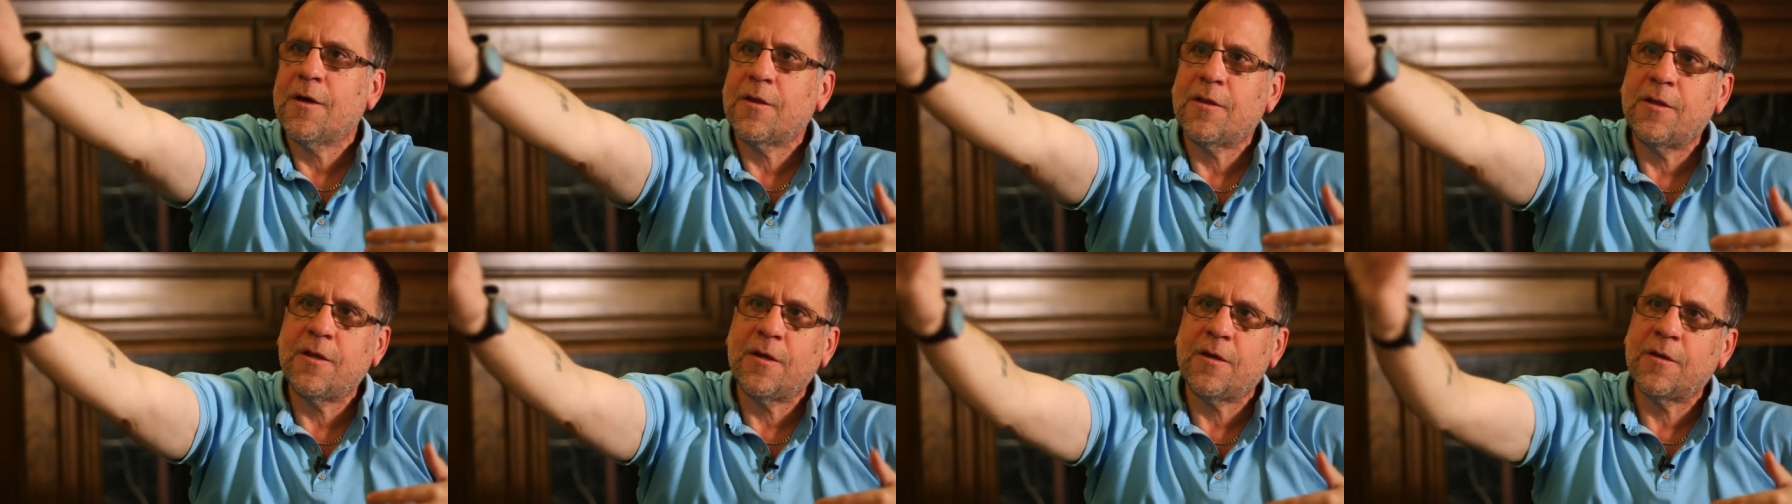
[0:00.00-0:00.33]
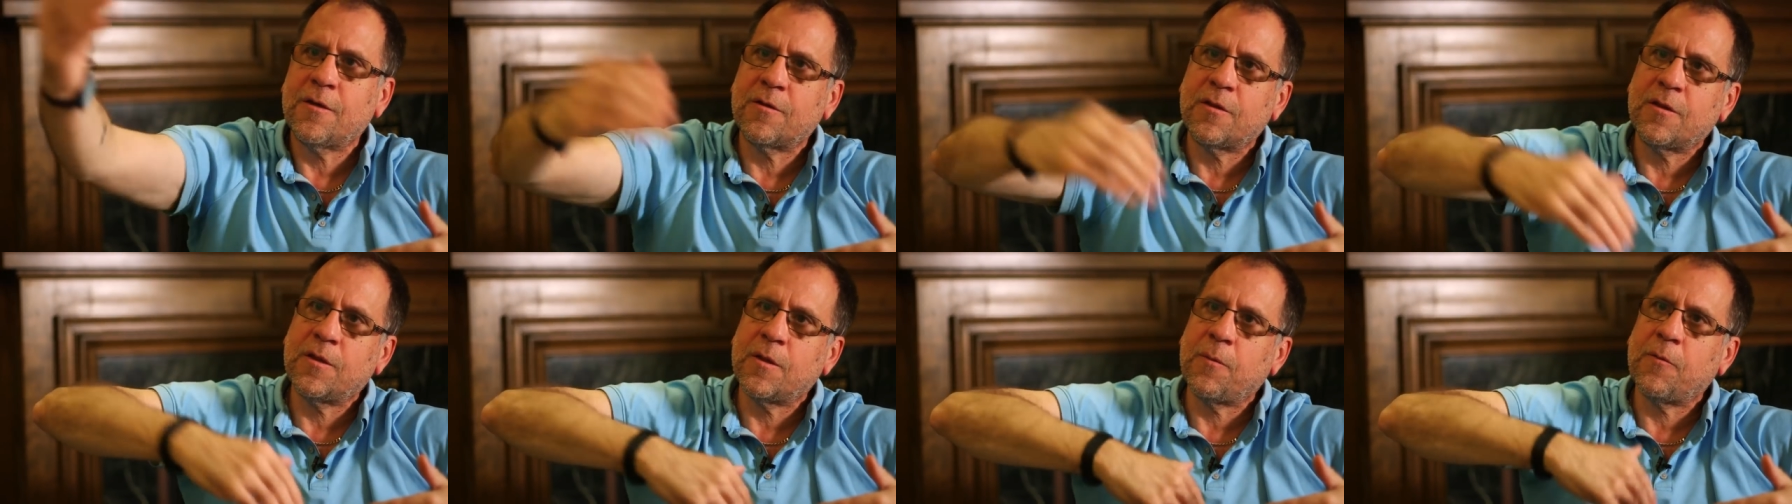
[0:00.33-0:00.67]

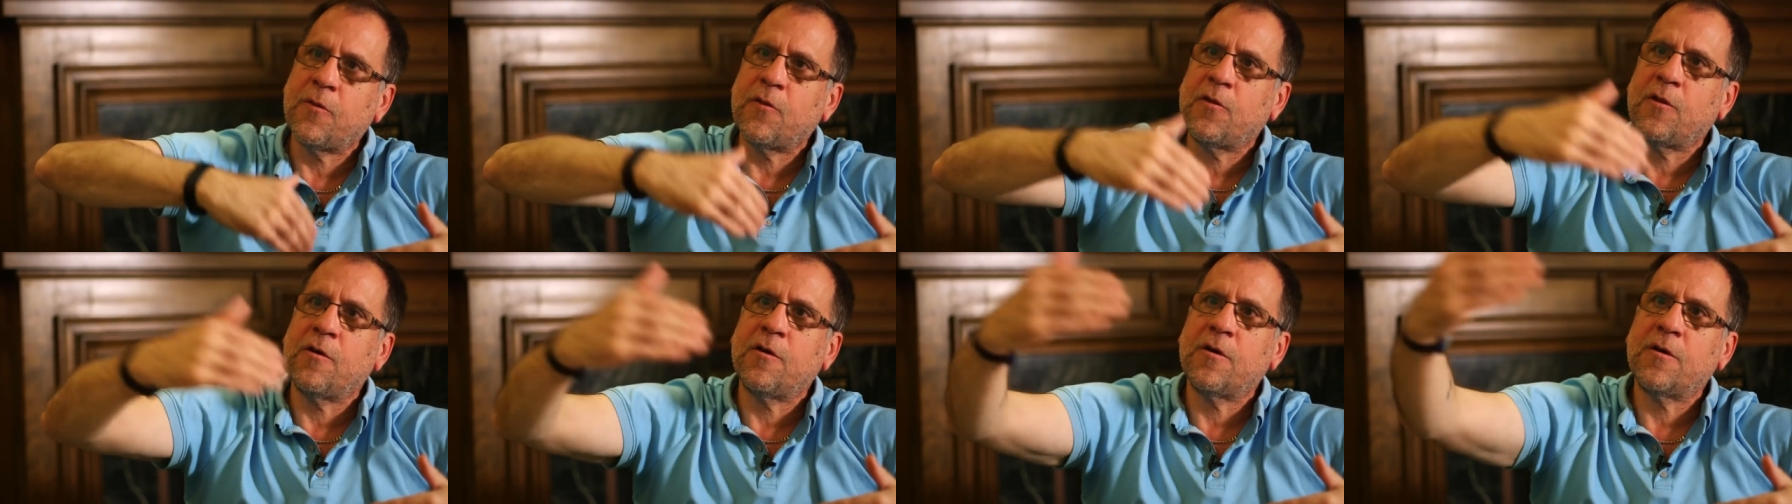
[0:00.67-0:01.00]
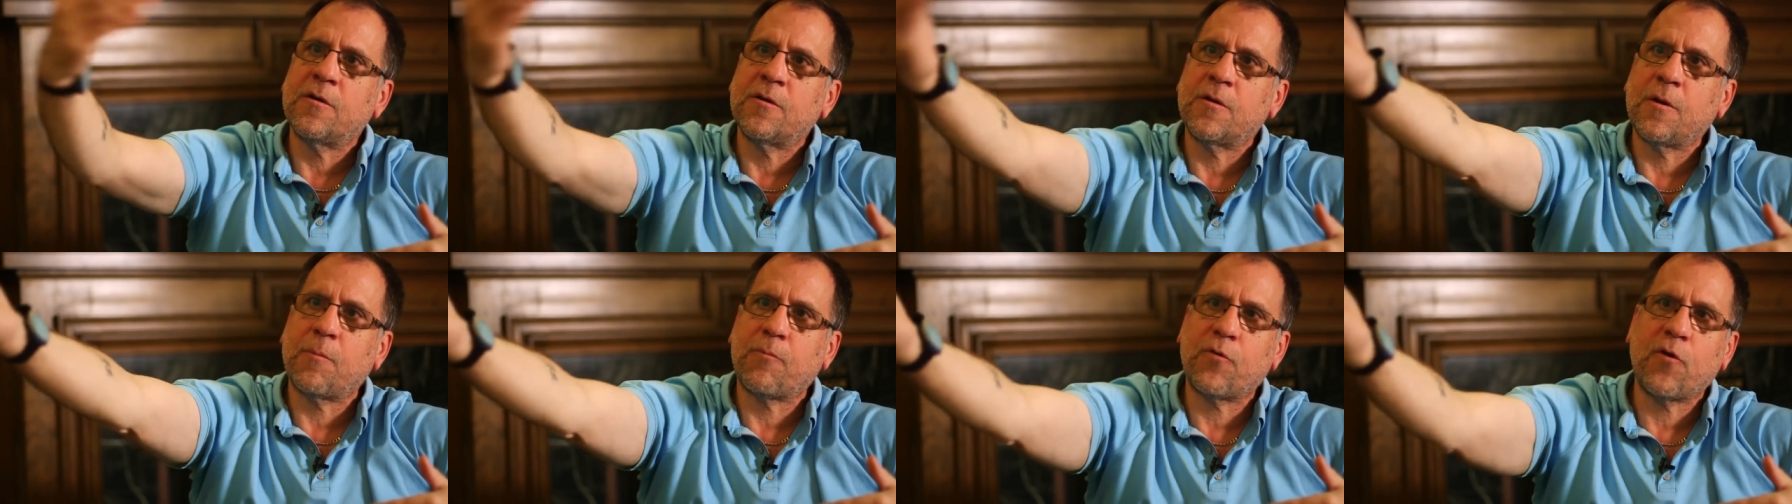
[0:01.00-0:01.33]
the, the,
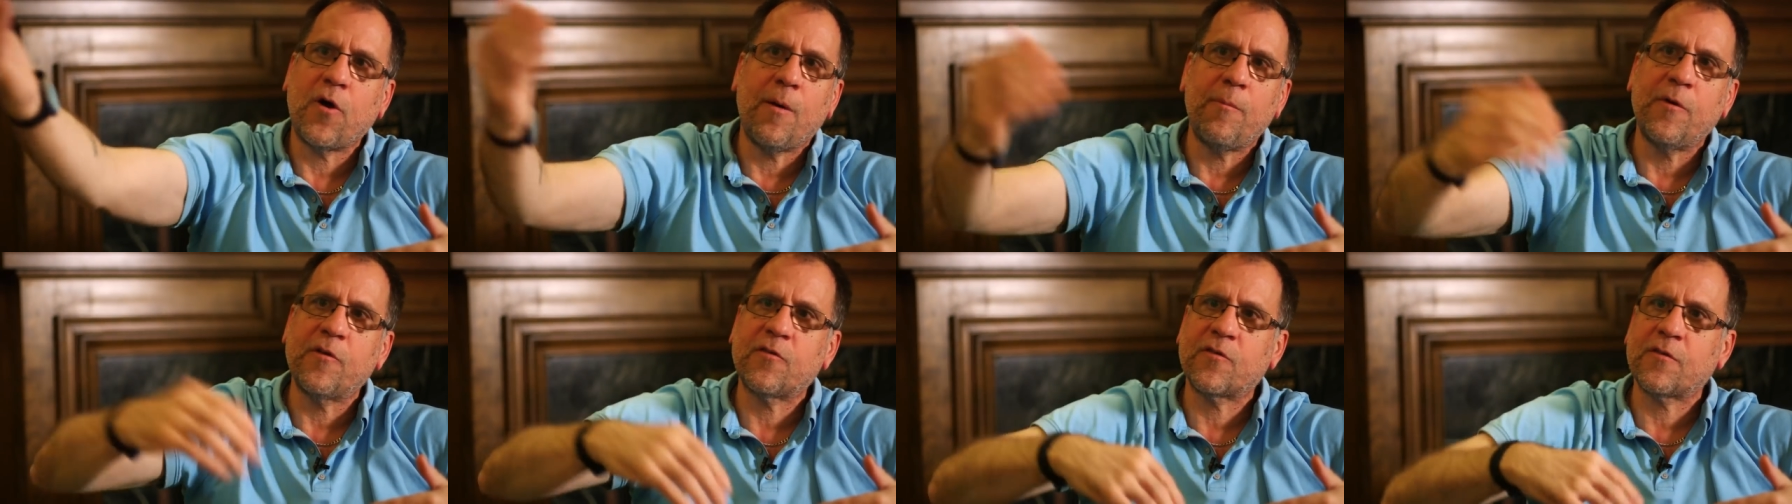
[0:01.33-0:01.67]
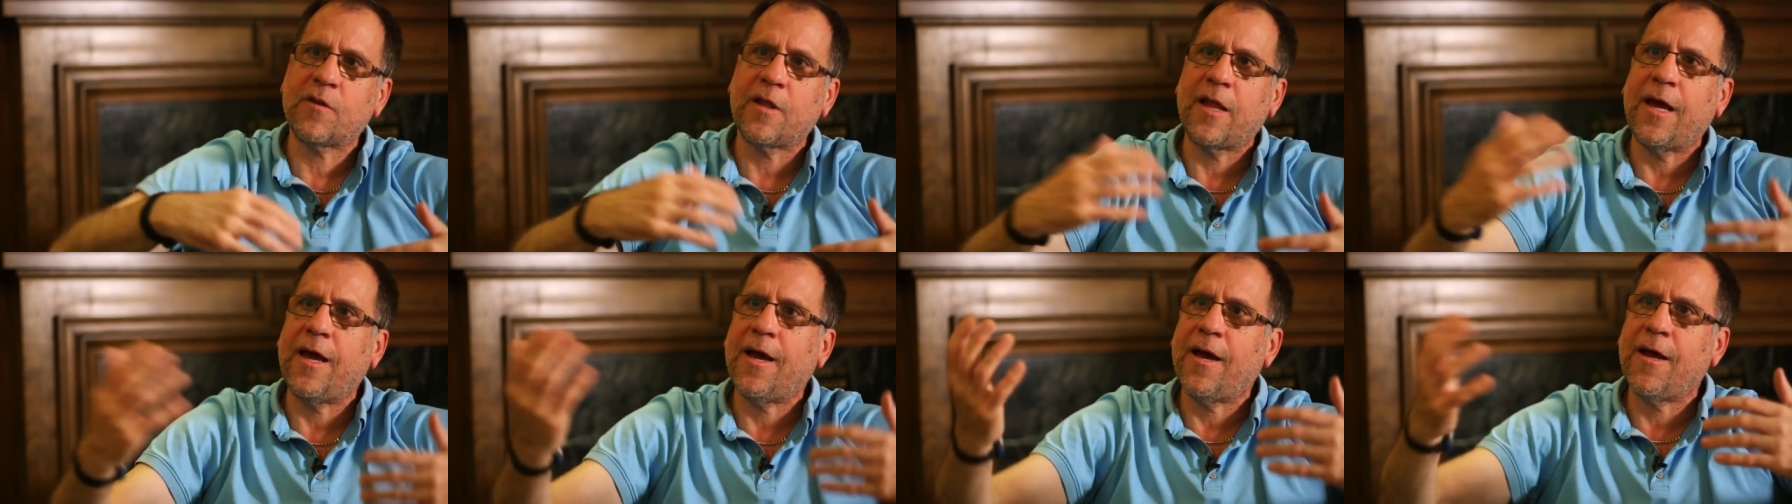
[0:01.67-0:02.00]
the, the
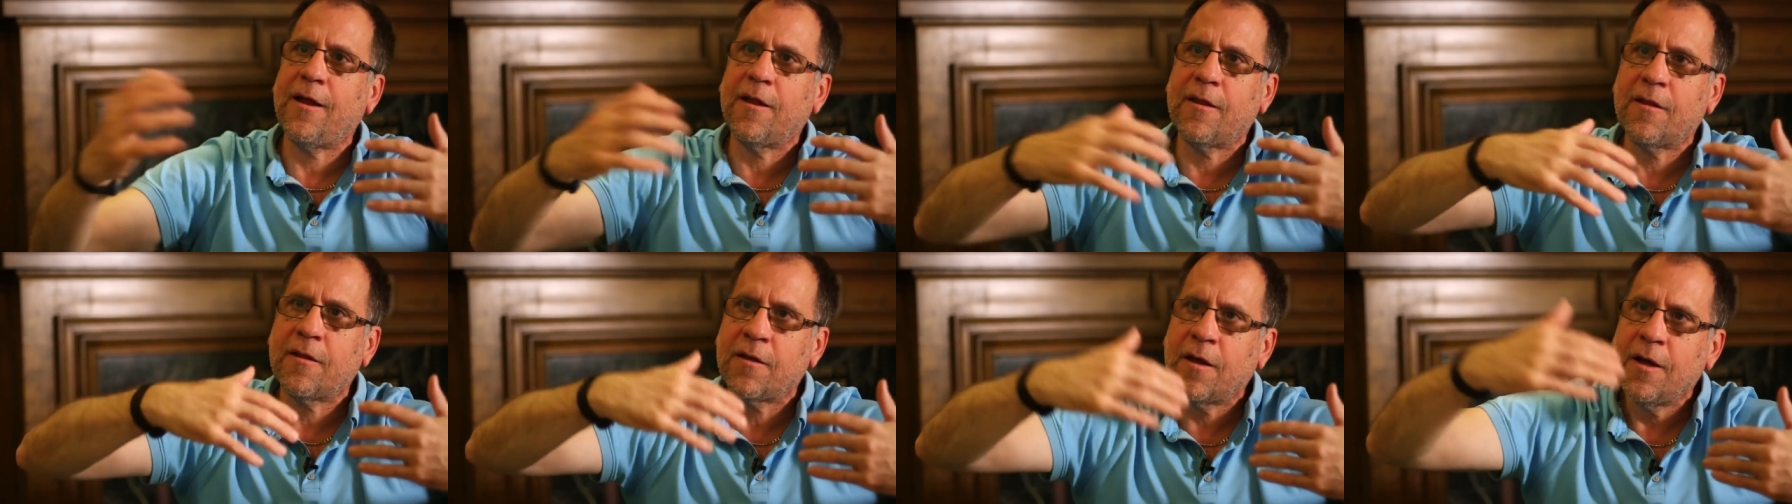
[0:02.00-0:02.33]
promised land,